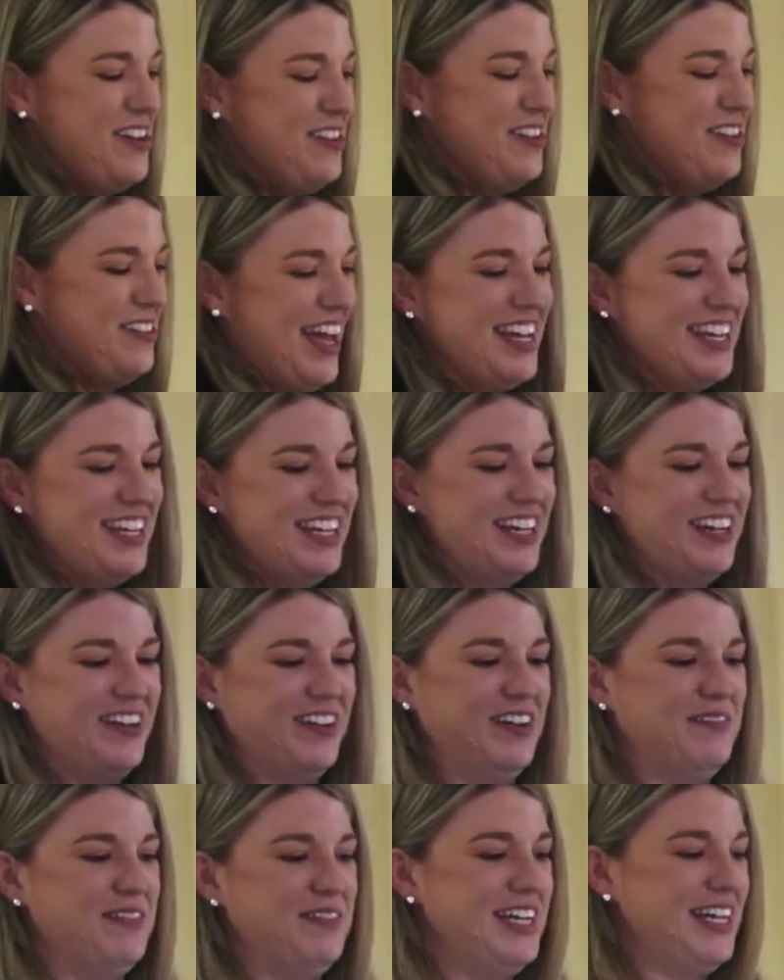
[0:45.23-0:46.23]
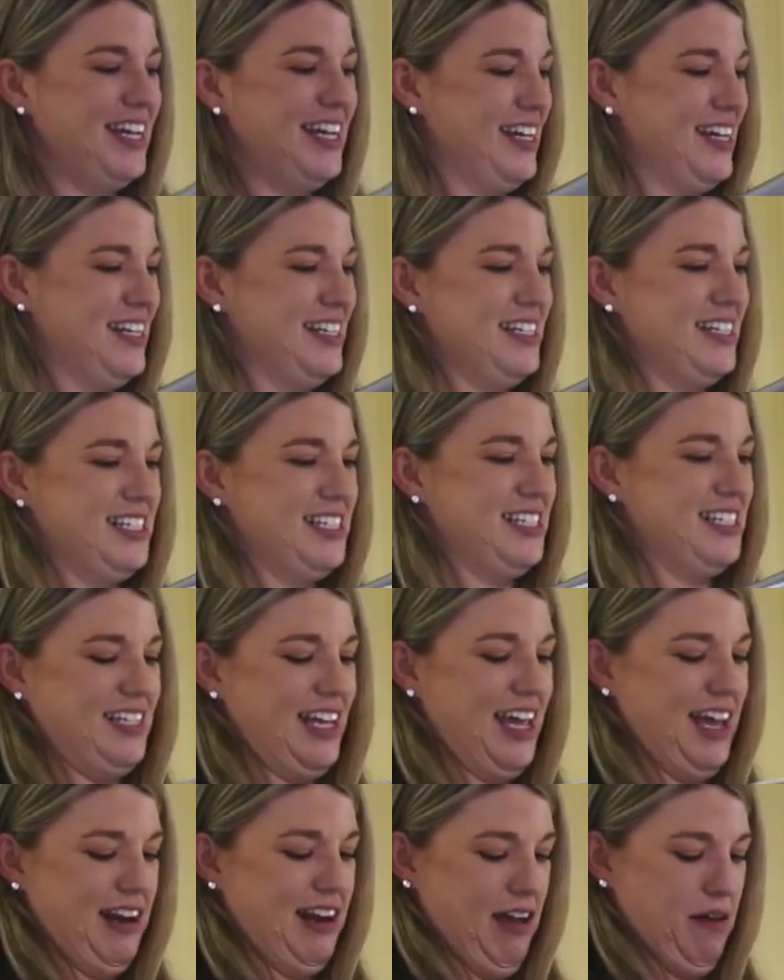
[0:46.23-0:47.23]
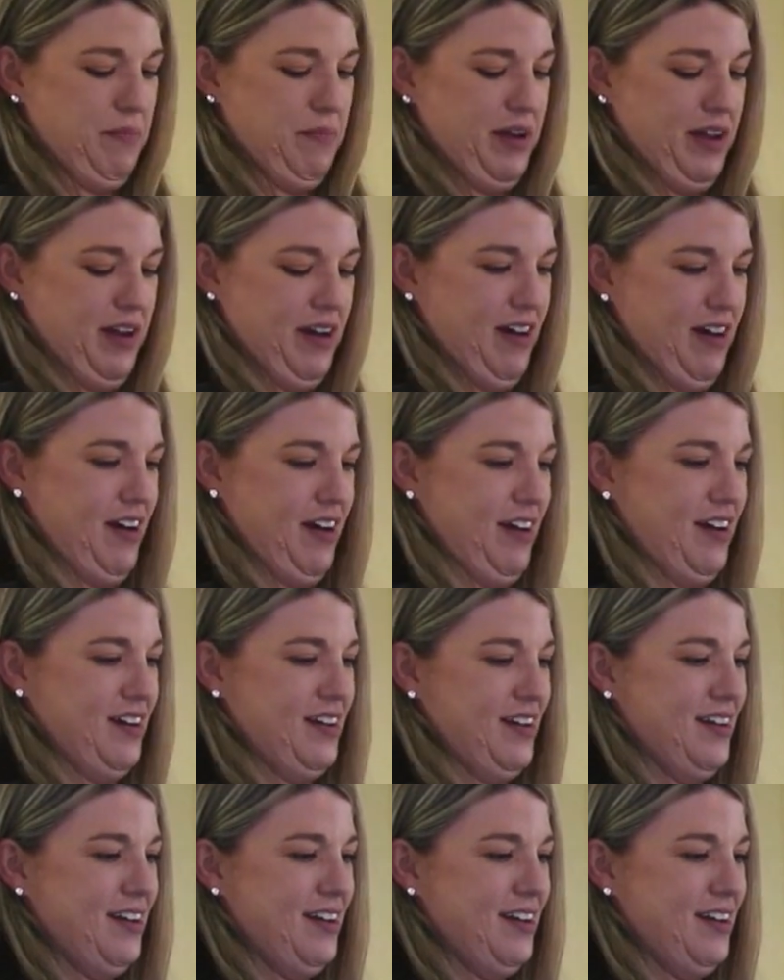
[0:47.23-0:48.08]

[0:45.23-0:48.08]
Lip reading: Let me get set up here